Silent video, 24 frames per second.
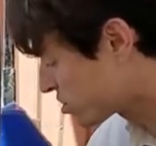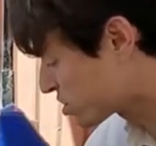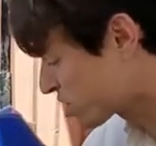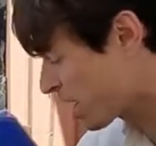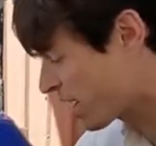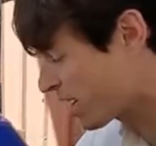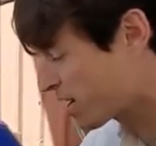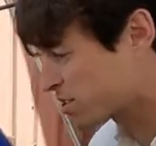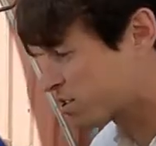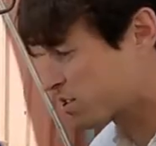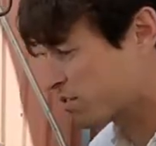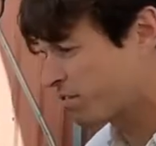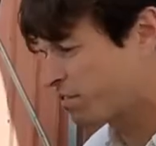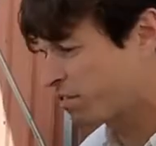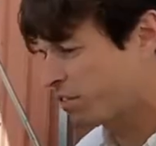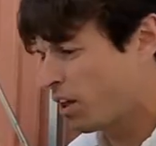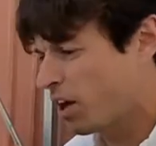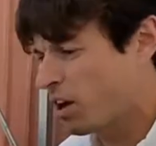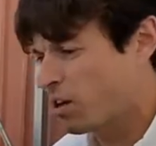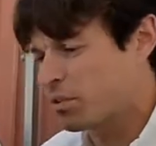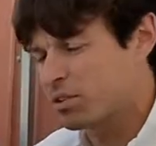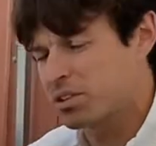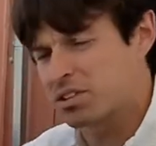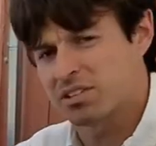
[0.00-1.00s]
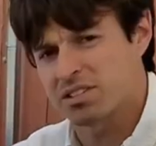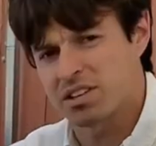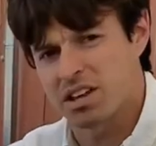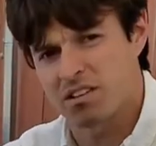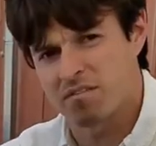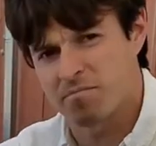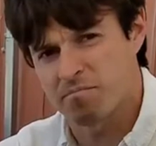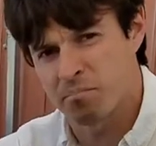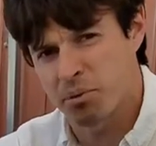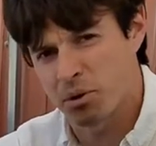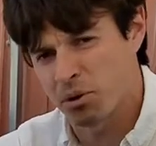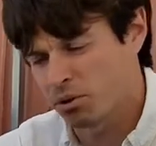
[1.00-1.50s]
change the flow. Instead
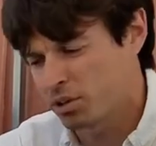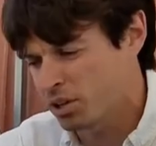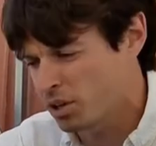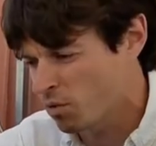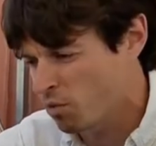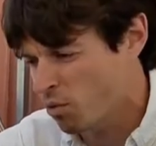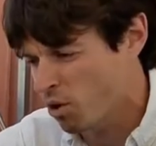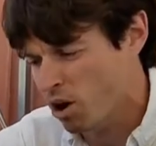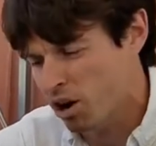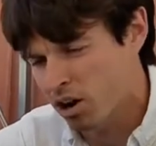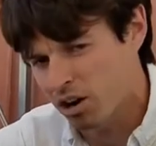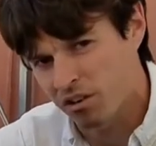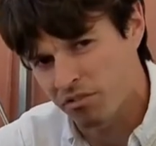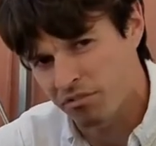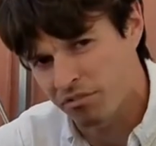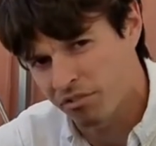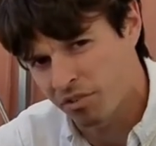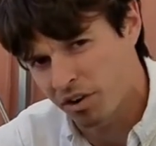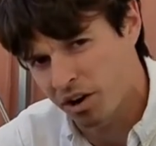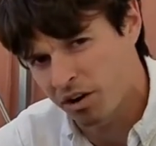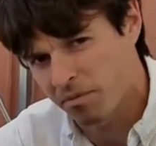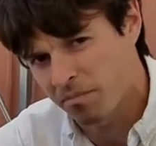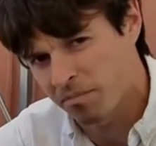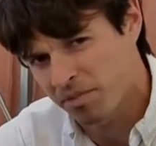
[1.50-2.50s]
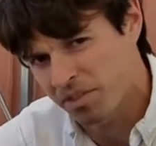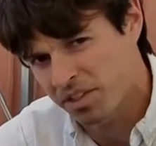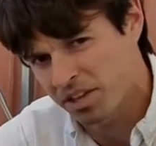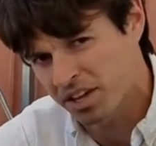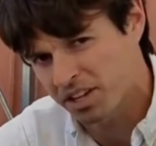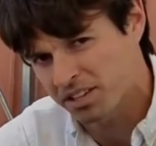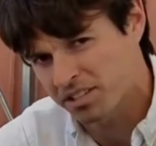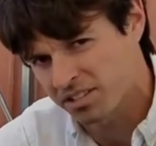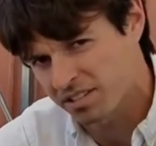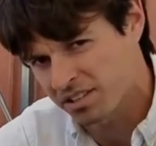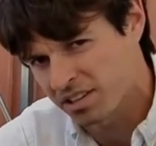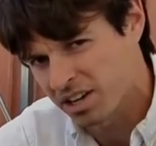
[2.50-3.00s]
of pulling water from
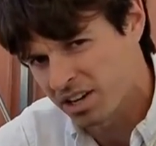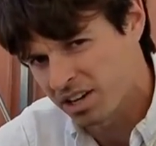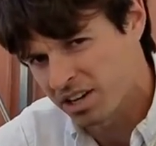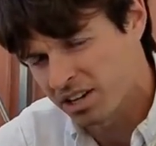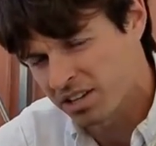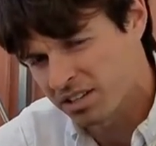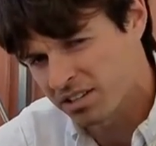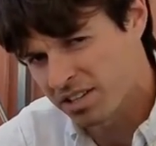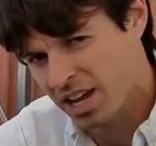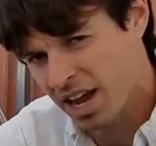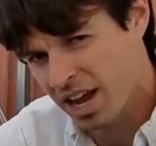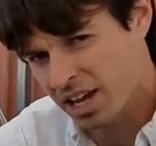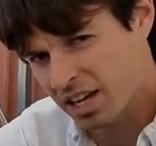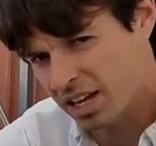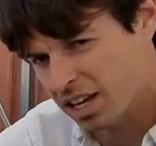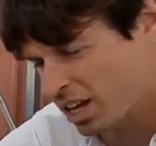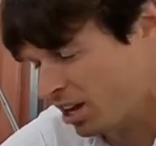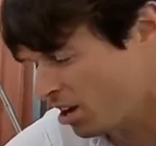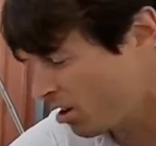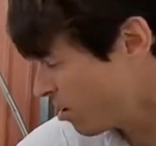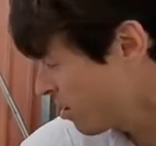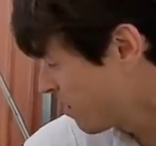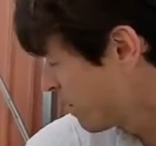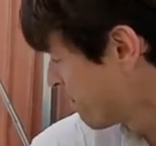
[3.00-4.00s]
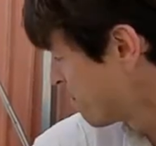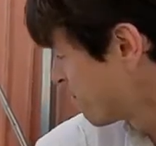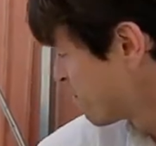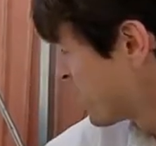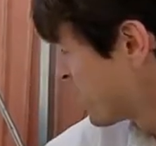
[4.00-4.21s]
this tank here,